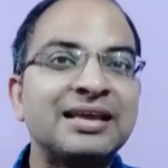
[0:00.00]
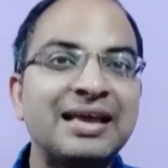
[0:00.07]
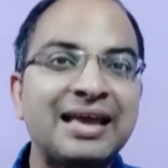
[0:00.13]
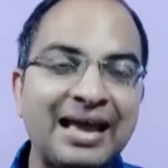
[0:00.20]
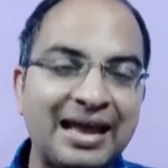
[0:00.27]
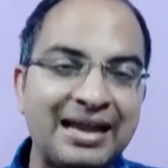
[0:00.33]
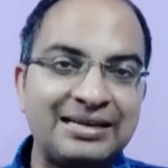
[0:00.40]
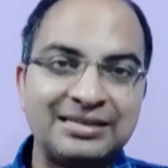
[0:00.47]

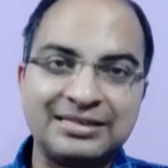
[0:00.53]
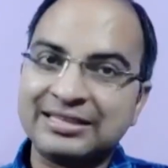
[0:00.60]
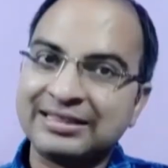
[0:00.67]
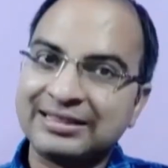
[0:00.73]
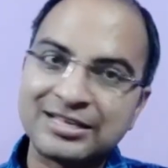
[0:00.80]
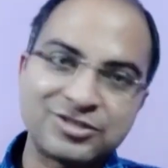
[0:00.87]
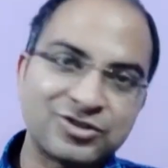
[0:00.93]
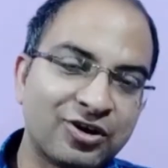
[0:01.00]
And
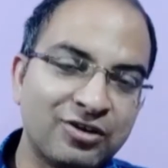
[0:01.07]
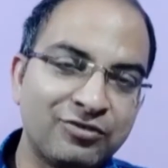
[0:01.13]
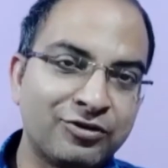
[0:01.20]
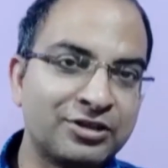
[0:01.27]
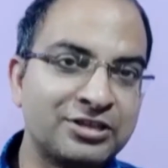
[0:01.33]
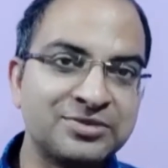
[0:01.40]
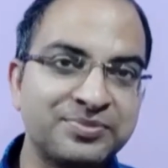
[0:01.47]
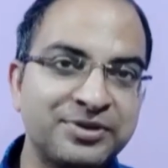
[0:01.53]
that's all for
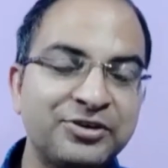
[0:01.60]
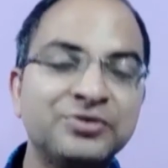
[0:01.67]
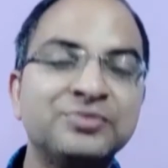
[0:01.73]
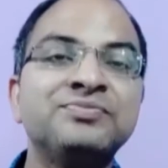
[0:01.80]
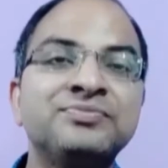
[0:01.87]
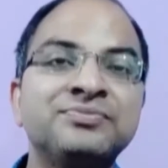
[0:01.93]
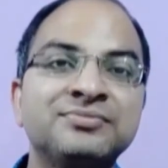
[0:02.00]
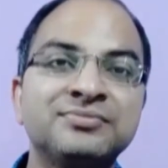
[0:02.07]
this video.
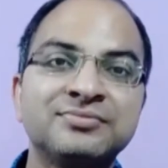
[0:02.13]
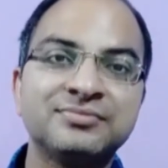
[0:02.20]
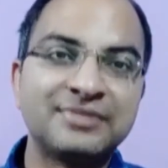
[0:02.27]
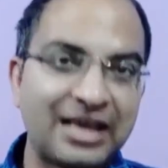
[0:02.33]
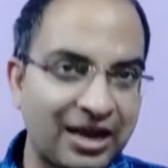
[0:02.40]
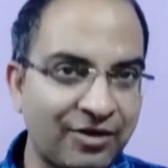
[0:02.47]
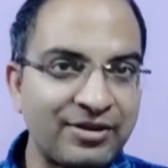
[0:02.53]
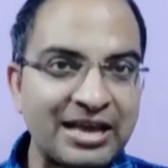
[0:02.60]

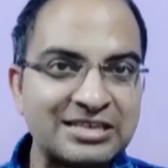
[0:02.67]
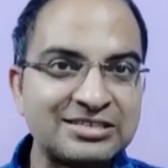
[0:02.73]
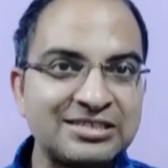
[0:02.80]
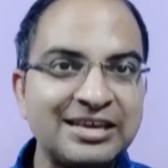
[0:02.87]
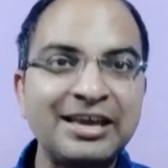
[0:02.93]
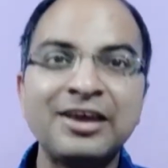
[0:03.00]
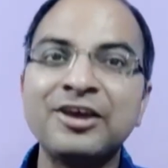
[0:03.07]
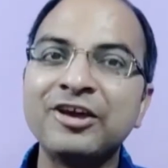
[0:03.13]
Have a nice
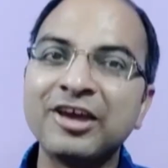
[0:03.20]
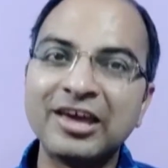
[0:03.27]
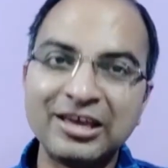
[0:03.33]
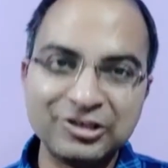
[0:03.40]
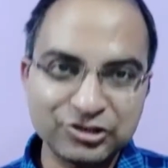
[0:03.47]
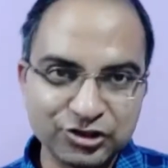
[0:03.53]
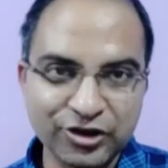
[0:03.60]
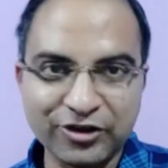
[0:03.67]
day,
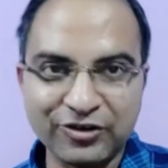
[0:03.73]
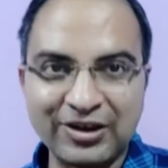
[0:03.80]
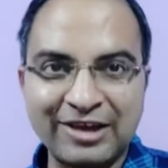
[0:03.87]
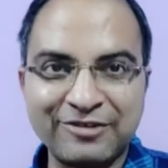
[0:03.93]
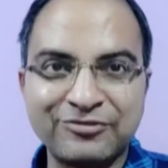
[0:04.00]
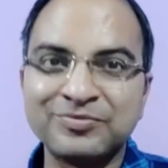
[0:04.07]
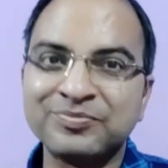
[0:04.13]
enjoy your life.